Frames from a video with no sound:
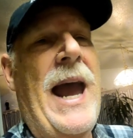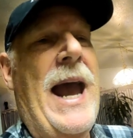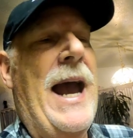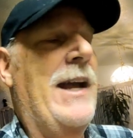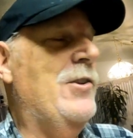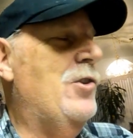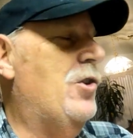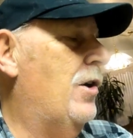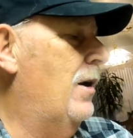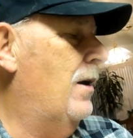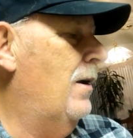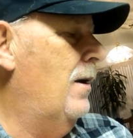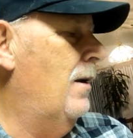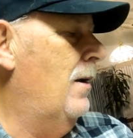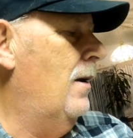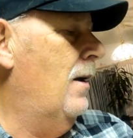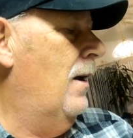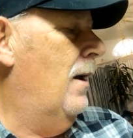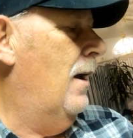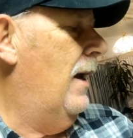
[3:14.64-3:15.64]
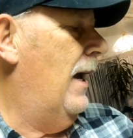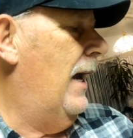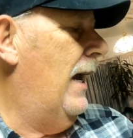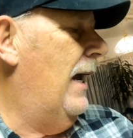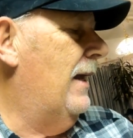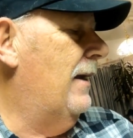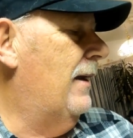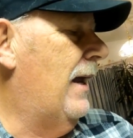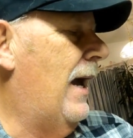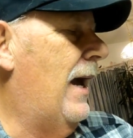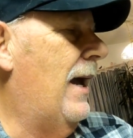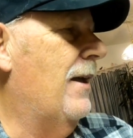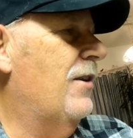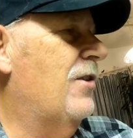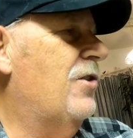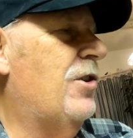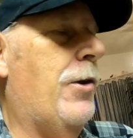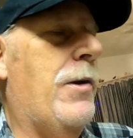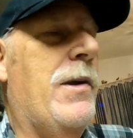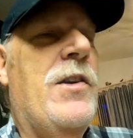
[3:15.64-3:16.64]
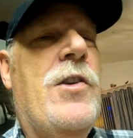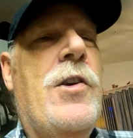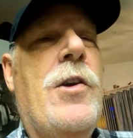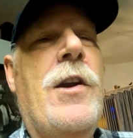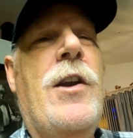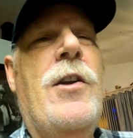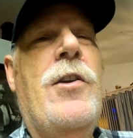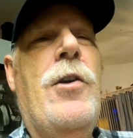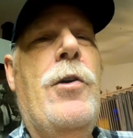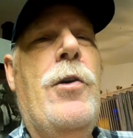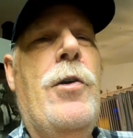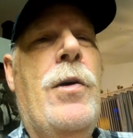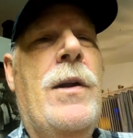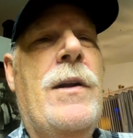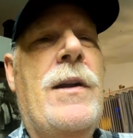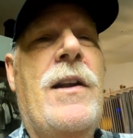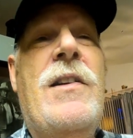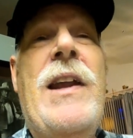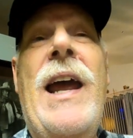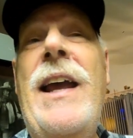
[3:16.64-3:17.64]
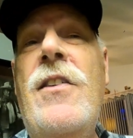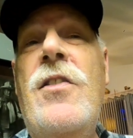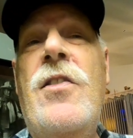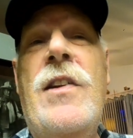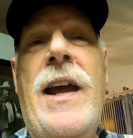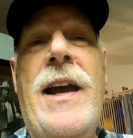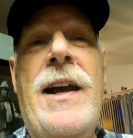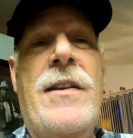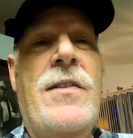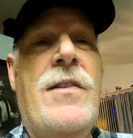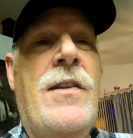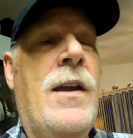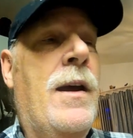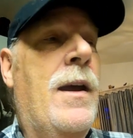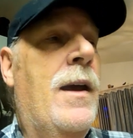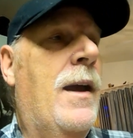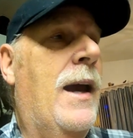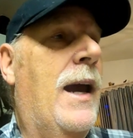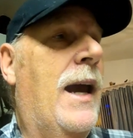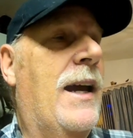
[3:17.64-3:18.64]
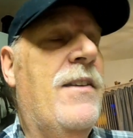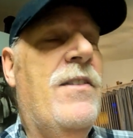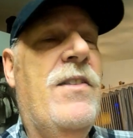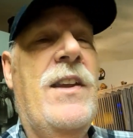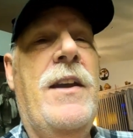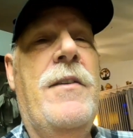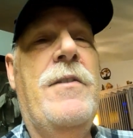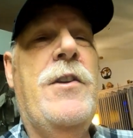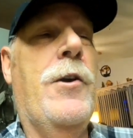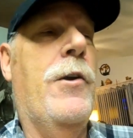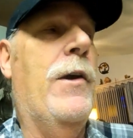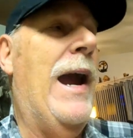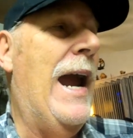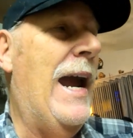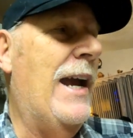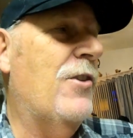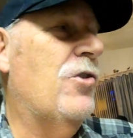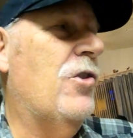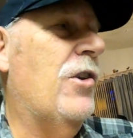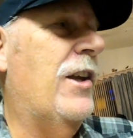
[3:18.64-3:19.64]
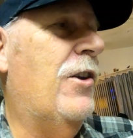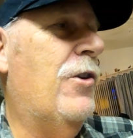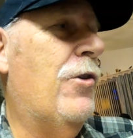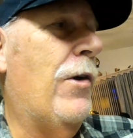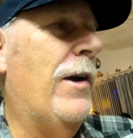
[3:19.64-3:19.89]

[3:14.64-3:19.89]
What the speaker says: batch, and Sherry's going to do the taste test and see if they're actually